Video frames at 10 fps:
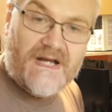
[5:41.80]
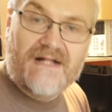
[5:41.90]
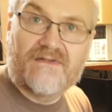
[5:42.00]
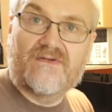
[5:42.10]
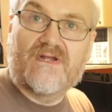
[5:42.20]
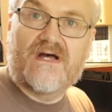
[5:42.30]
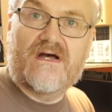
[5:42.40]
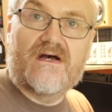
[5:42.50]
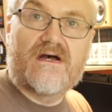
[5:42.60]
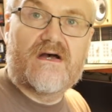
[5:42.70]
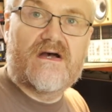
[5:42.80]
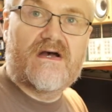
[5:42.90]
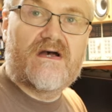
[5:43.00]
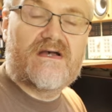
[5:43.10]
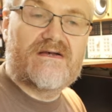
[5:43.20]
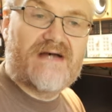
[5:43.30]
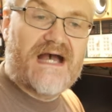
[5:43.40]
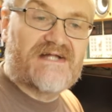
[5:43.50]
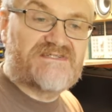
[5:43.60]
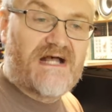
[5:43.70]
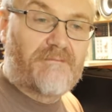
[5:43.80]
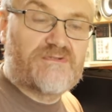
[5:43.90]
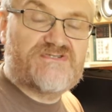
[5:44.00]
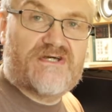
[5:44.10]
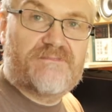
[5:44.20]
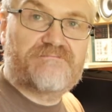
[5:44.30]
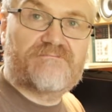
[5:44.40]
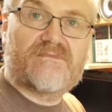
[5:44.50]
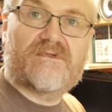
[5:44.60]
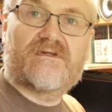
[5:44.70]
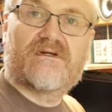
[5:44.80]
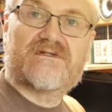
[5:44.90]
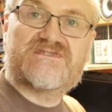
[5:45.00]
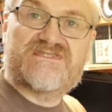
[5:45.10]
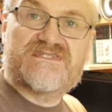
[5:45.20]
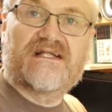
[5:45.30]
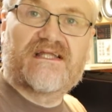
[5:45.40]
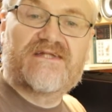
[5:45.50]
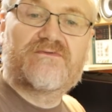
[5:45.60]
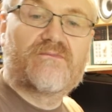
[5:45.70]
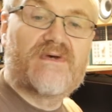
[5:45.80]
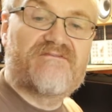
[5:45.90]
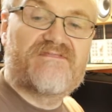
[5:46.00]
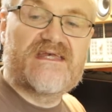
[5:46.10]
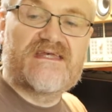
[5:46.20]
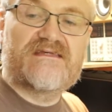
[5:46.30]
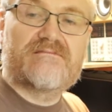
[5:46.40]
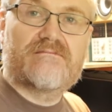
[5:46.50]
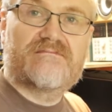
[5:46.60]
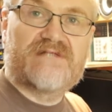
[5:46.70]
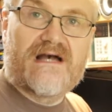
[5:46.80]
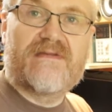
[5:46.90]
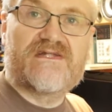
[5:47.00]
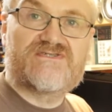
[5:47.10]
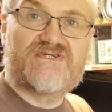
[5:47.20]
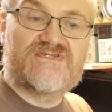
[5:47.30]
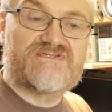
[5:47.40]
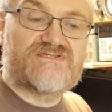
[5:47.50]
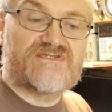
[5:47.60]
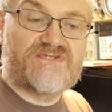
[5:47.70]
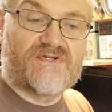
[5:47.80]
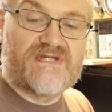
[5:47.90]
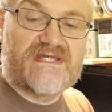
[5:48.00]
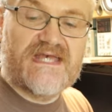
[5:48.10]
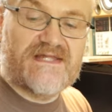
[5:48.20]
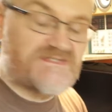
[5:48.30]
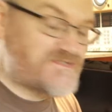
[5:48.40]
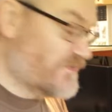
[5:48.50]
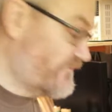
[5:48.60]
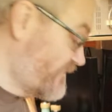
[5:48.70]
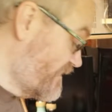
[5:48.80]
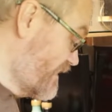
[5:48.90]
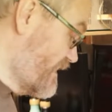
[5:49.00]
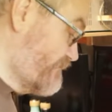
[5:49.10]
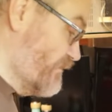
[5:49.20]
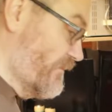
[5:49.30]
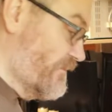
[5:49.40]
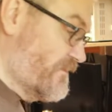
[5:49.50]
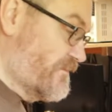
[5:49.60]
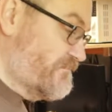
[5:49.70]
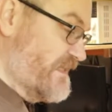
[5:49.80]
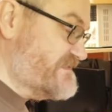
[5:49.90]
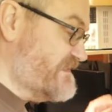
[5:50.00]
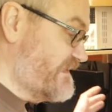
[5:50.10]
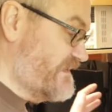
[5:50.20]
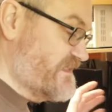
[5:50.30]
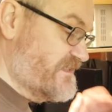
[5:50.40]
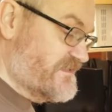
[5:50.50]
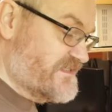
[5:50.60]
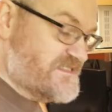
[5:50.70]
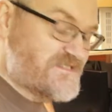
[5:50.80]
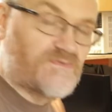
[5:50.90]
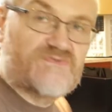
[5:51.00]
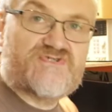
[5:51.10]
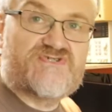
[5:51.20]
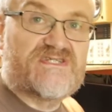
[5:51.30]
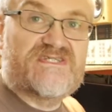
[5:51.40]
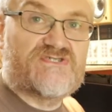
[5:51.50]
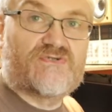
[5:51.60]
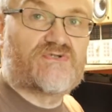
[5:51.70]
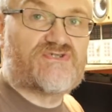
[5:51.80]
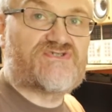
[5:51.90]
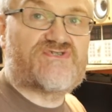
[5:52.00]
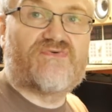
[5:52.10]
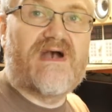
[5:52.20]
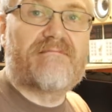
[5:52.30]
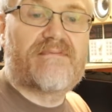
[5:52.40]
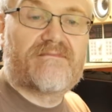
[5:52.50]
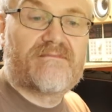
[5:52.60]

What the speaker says: I'll put a still in with the dimensions so that you can get the stuff, but basically this is all just scrap